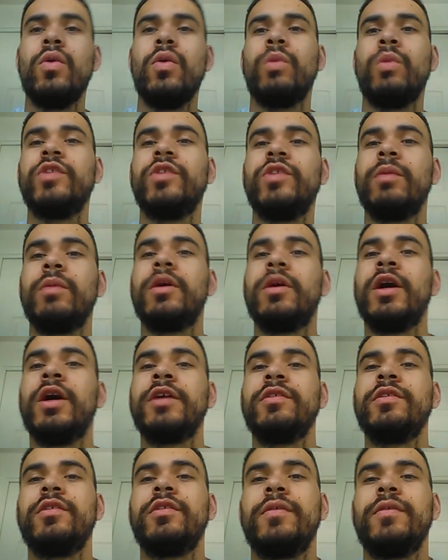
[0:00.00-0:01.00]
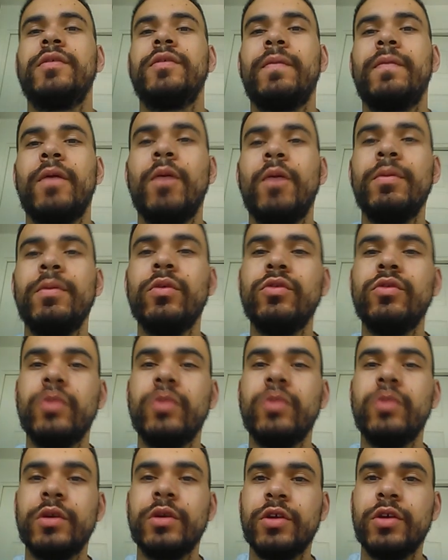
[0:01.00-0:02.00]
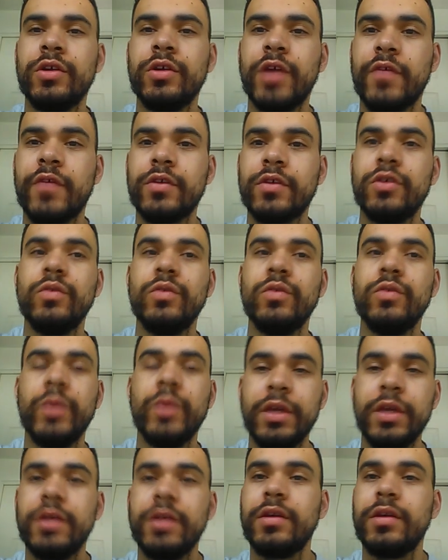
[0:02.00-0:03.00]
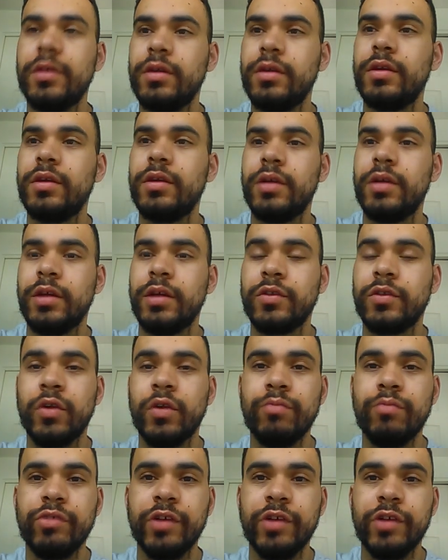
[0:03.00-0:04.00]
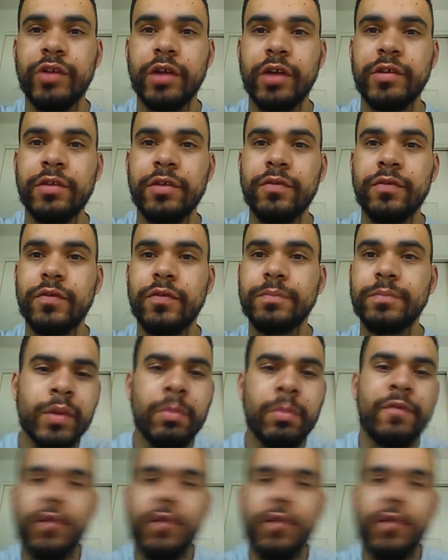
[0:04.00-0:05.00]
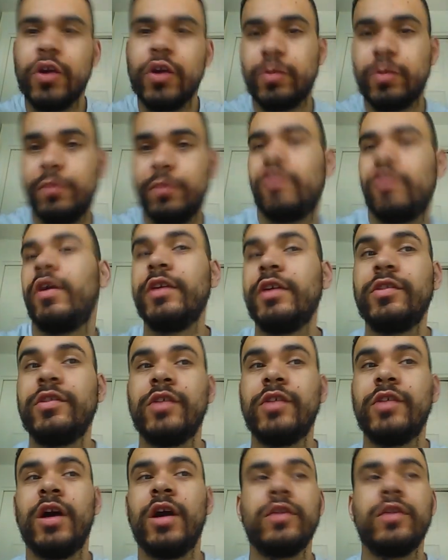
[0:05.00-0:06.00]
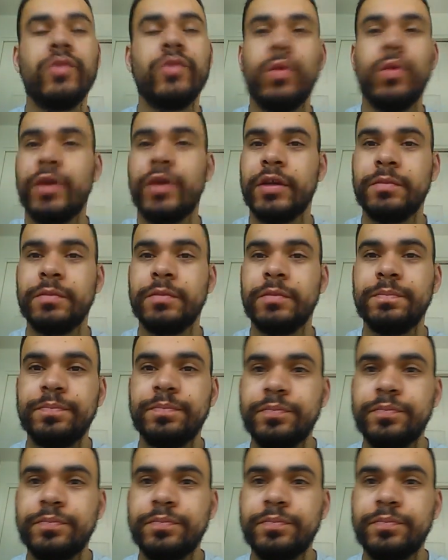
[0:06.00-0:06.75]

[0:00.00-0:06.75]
What's up, guys? Hope you're all doing good, having a good week, and it's going productive. But first, before I start talking,